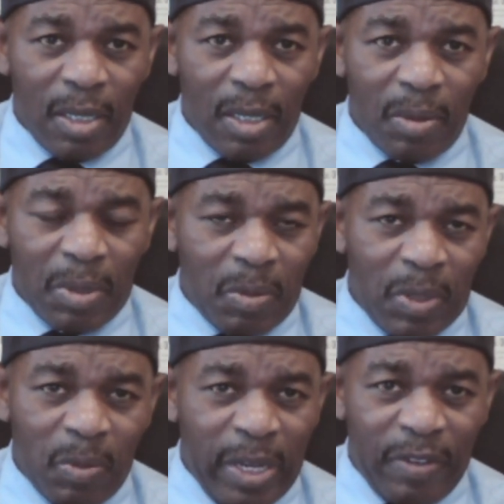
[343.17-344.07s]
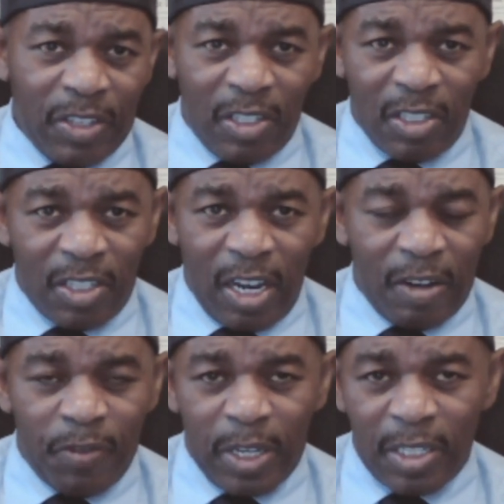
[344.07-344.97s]
We have this desire
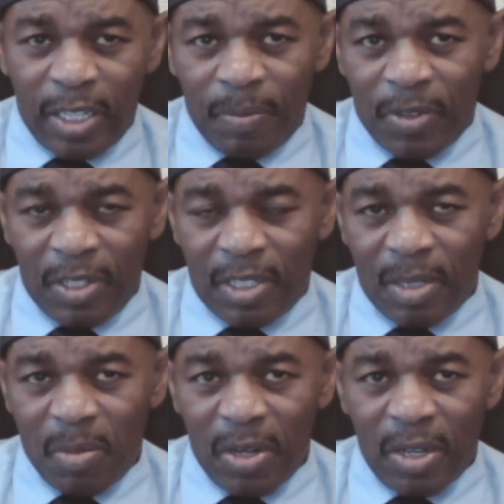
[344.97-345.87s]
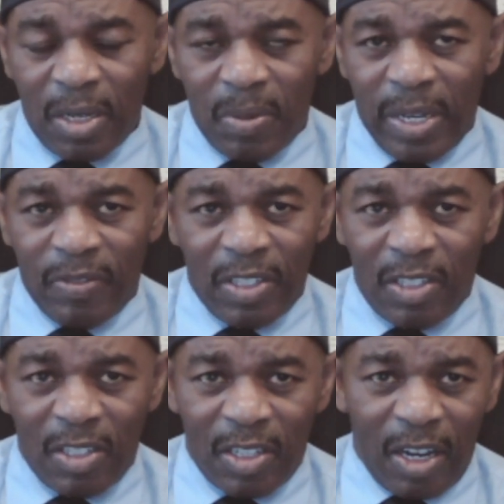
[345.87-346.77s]
for acceptance in America. We have this
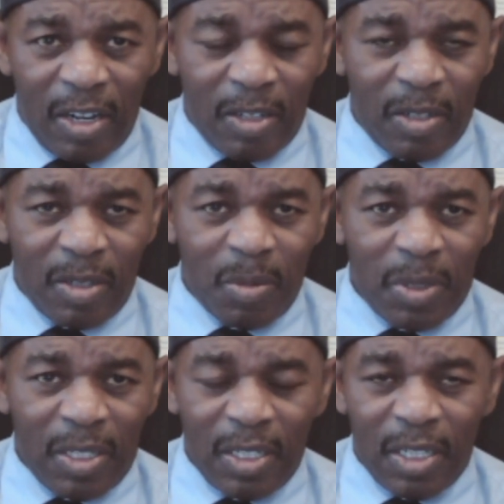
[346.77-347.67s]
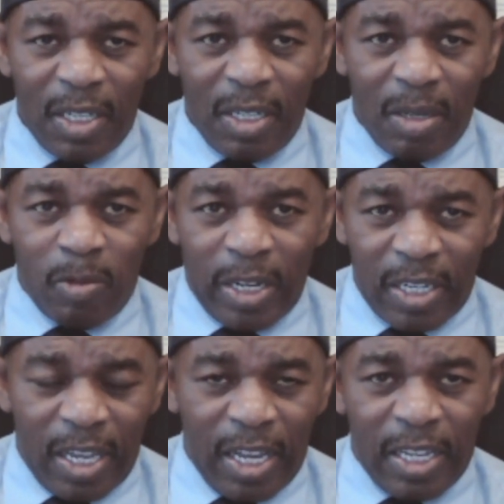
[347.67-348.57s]
desire to be
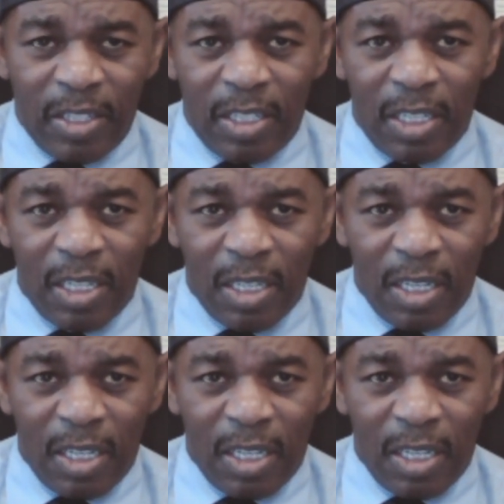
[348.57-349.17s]
recognized.